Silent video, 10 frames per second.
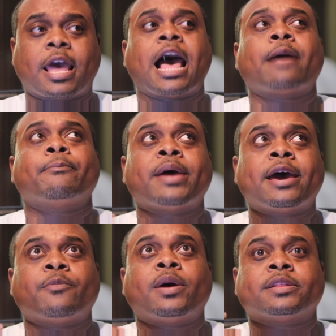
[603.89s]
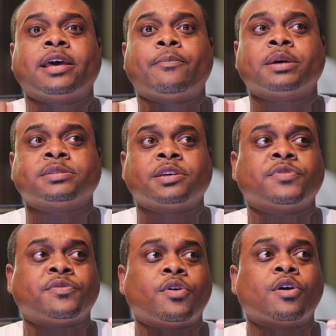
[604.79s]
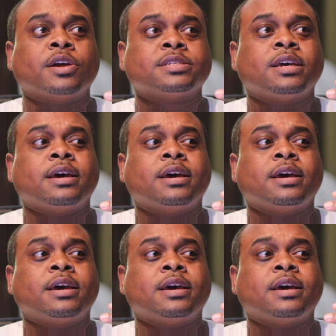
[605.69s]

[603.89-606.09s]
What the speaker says: I'm bad about that myself, as far as